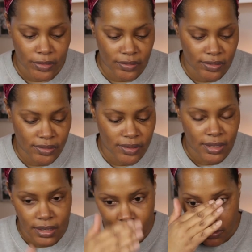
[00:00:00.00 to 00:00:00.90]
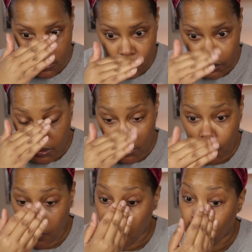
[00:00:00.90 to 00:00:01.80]
I think, let's put a
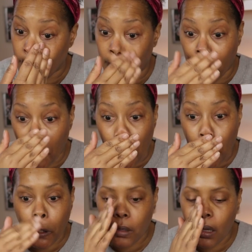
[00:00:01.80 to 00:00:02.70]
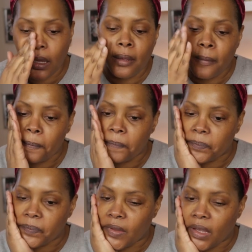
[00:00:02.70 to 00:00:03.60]
little bit on my nose.
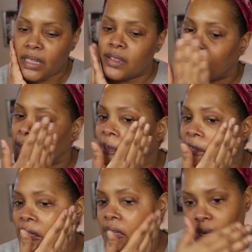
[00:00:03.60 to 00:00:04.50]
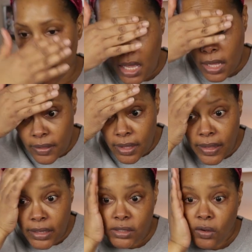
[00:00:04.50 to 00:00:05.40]
I think that
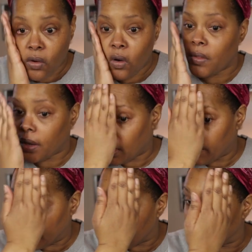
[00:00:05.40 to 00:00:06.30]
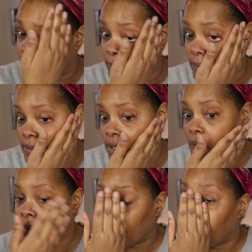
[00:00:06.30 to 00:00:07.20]
that is all that I am going to put on to
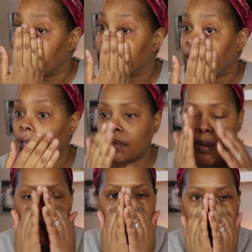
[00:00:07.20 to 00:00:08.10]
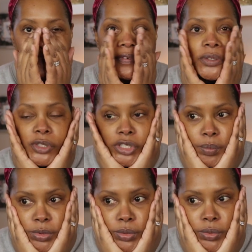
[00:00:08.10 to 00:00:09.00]
cover my face. My face feels
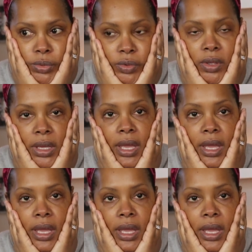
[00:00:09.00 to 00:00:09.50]
smooth.